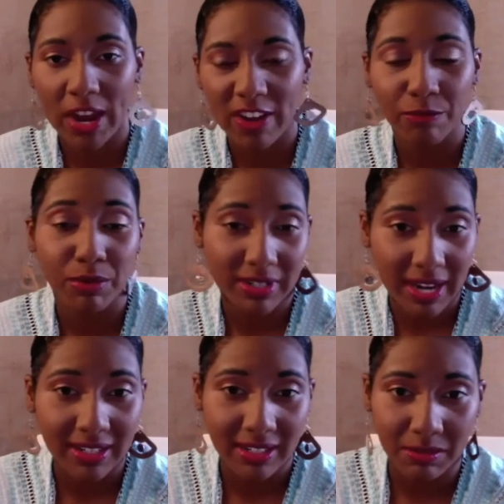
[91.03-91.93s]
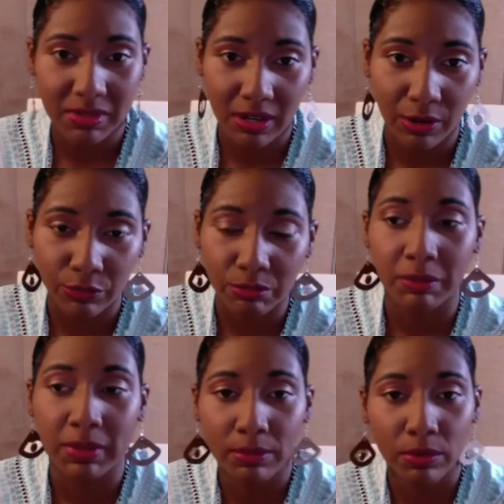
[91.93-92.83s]
of protecting themselves from the
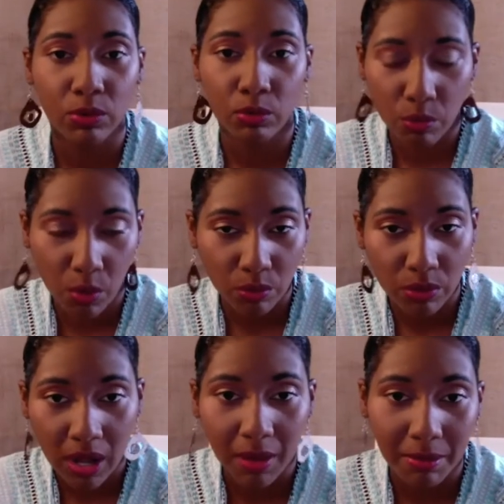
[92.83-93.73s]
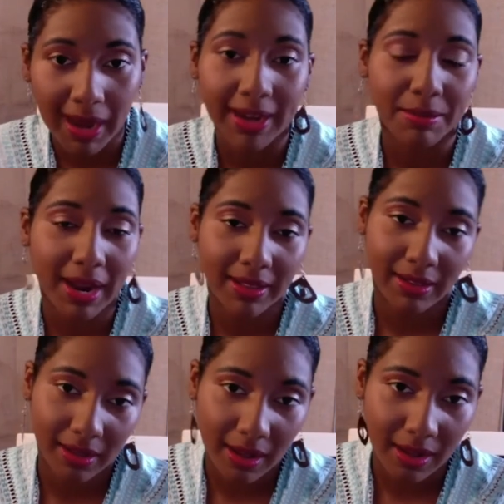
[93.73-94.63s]
people who won't abide by the
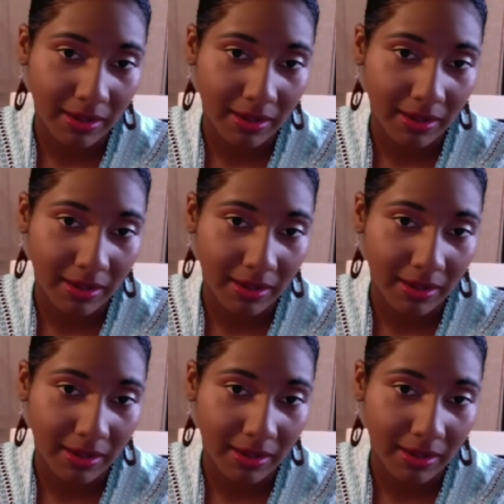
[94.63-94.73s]
law.